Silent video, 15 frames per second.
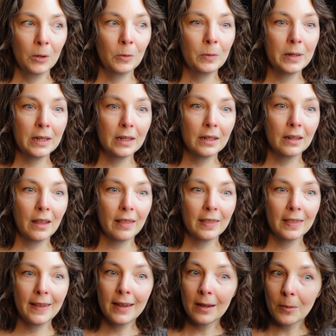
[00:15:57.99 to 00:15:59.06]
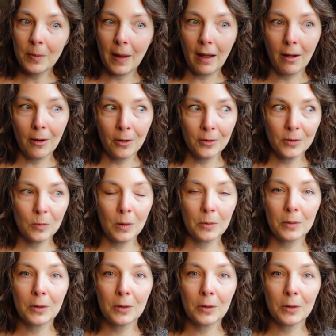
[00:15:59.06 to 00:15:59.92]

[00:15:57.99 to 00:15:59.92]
We think about what we're